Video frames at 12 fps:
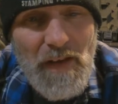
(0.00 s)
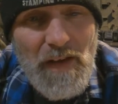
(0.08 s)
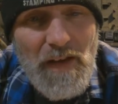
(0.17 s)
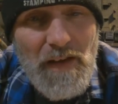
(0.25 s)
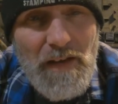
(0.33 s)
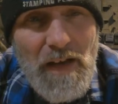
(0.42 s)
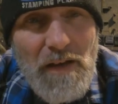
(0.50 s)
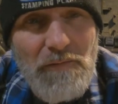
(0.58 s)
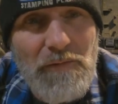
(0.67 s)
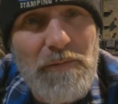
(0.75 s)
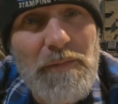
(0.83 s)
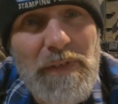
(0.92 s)
And I
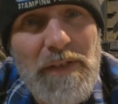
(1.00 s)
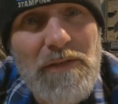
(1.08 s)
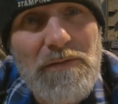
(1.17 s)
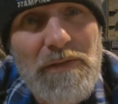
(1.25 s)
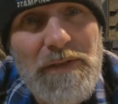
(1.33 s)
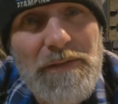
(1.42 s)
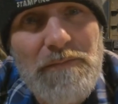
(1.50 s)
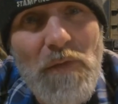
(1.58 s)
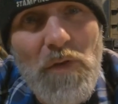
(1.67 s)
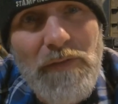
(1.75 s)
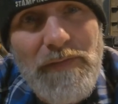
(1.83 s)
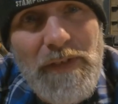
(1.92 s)
will be doing
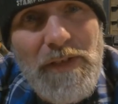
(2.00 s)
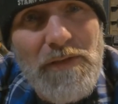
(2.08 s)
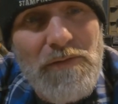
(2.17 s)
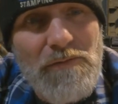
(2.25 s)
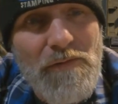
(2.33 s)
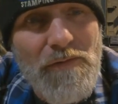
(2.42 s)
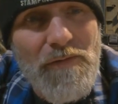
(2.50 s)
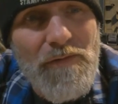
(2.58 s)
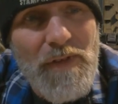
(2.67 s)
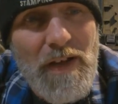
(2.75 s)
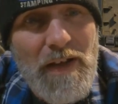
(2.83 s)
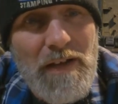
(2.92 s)
more
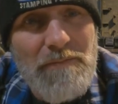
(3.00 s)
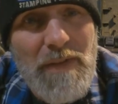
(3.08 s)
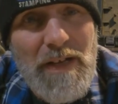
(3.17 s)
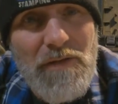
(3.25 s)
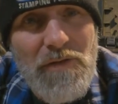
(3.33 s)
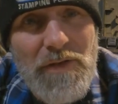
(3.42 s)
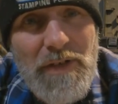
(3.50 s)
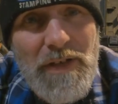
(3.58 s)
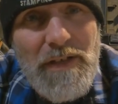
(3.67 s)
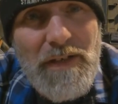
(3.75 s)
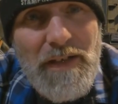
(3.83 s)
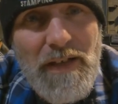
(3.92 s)
videos on my
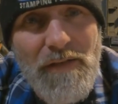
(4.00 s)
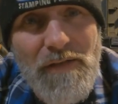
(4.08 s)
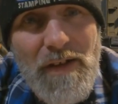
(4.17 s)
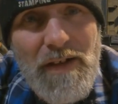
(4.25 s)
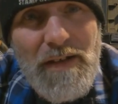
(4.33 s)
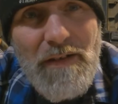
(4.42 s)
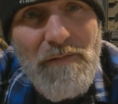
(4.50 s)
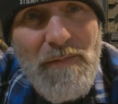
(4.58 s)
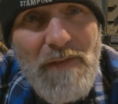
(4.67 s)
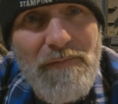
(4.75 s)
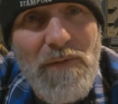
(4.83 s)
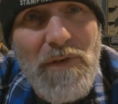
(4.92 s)
journey. Like I said, that was
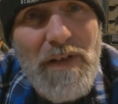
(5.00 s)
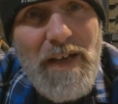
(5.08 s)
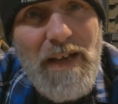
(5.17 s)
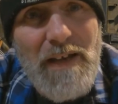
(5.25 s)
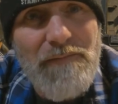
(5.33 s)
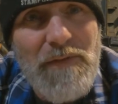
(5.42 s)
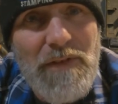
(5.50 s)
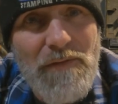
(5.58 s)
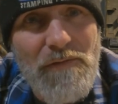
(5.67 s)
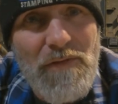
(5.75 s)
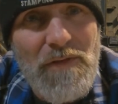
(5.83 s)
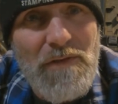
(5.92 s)
about 4.5
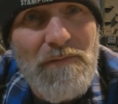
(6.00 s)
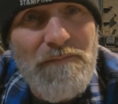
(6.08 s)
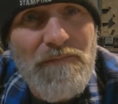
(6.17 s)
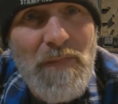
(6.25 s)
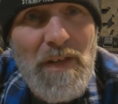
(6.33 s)
years ago.